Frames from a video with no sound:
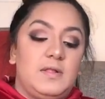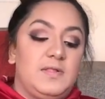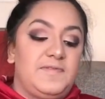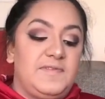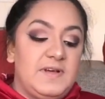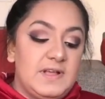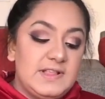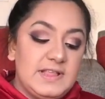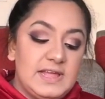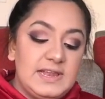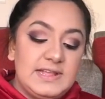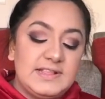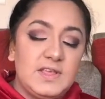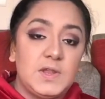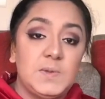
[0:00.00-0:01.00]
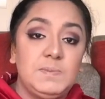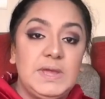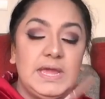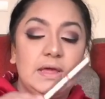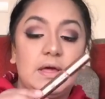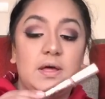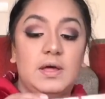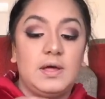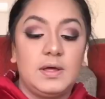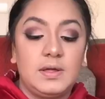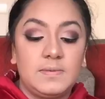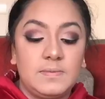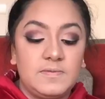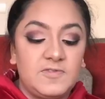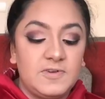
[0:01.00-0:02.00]
The first color is going to be
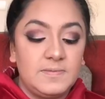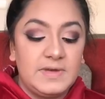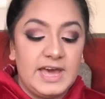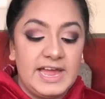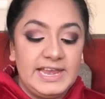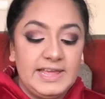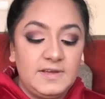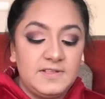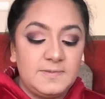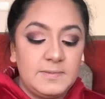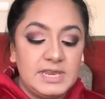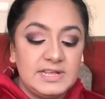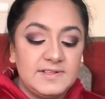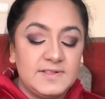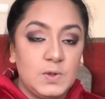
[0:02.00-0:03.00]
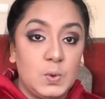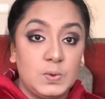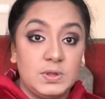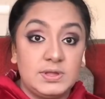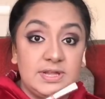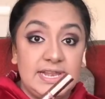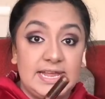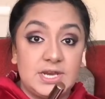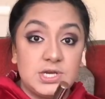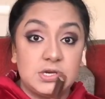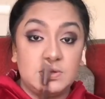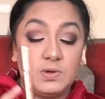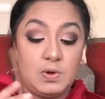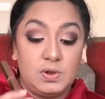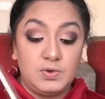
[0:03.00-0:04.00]
from Kylie Cosmetics Coco
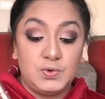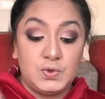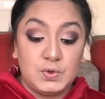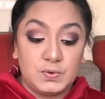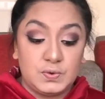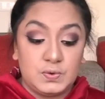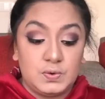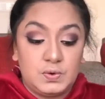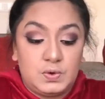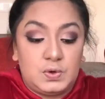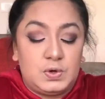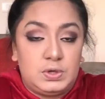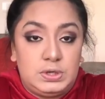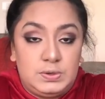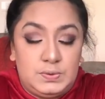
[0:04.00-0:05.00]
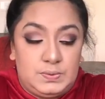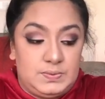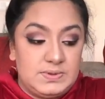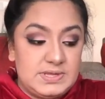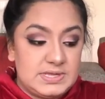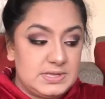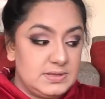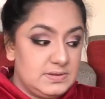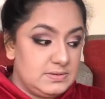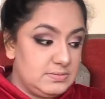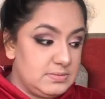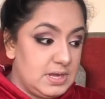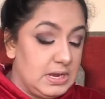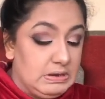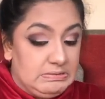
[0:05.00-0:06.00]
collection called Close.
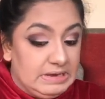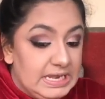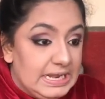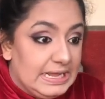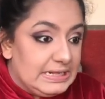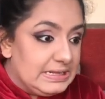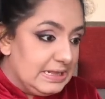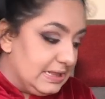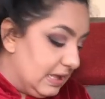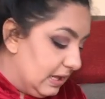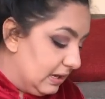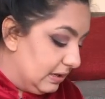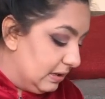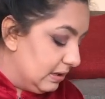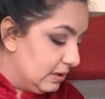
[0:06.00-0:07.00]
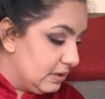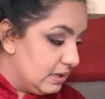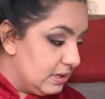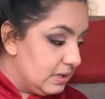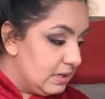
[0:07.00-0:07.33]
I really like this color.